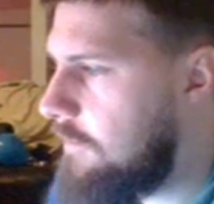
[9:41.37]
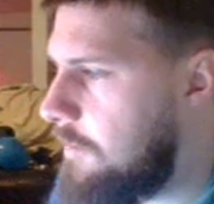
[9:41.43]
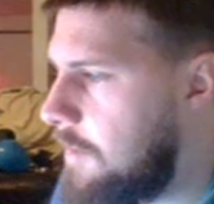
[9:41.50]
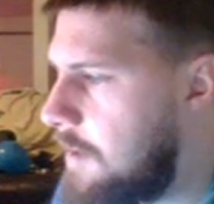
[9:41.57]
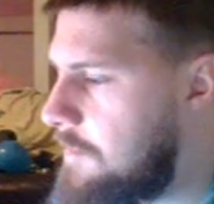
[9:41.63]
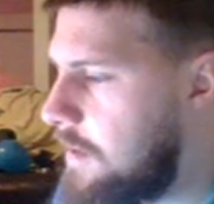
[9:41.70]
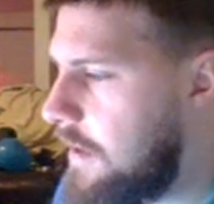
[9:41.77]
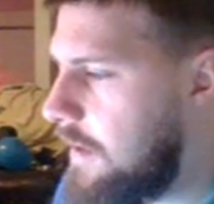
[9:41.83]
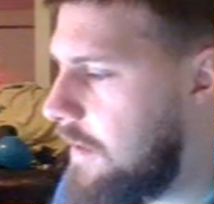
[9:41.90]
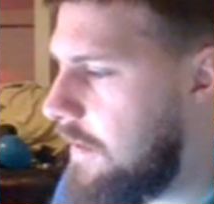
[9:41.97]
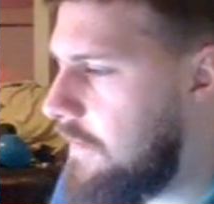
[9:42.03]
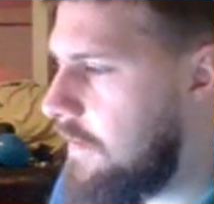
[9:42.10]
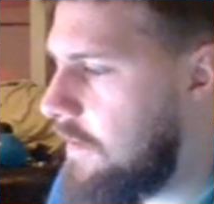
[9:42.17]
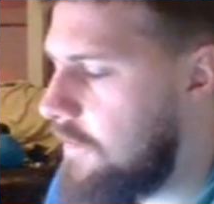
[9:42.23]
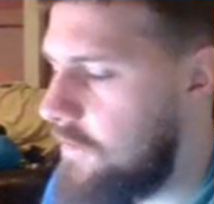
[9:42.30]
I bought,
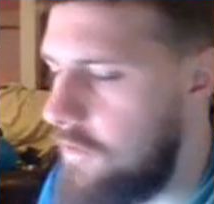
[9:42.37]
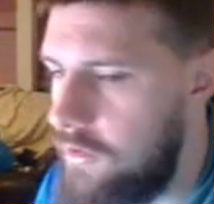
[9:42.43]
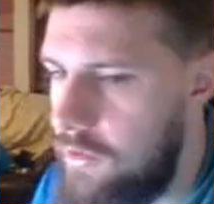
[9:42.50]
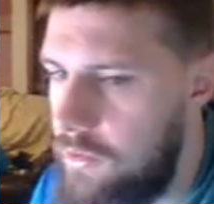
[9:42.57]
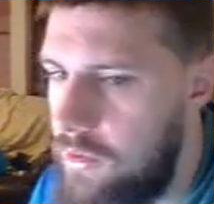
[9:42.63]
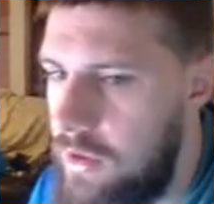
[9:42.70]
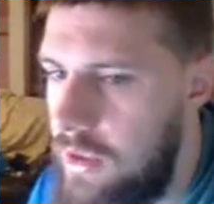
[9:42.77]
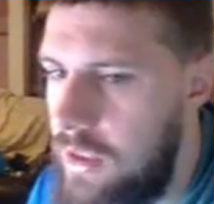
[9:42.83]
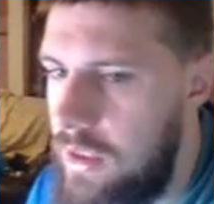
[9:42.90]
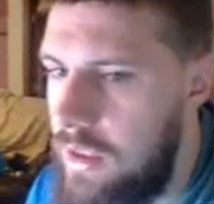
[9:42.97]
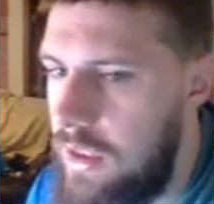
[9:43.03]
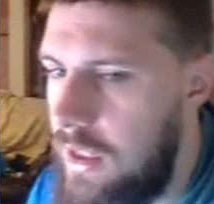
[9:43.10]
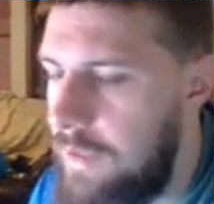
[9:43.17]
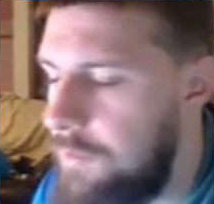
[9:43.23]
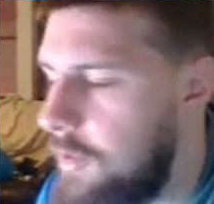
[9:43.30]
and then I'll show you
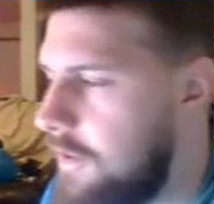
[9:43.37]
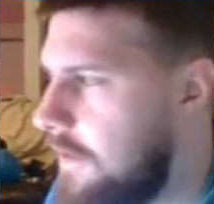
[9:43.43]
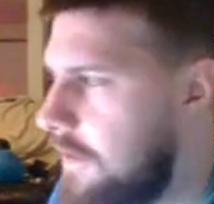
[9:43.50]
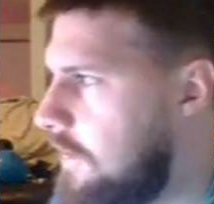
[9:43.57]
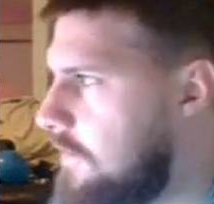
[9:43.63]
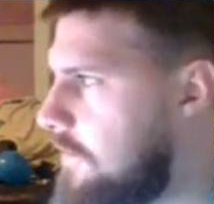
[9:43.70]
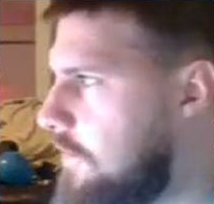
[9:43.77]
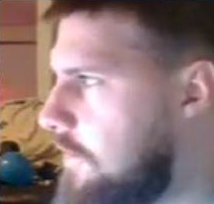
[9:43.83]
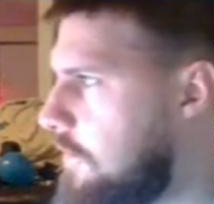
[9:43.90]
what they all sold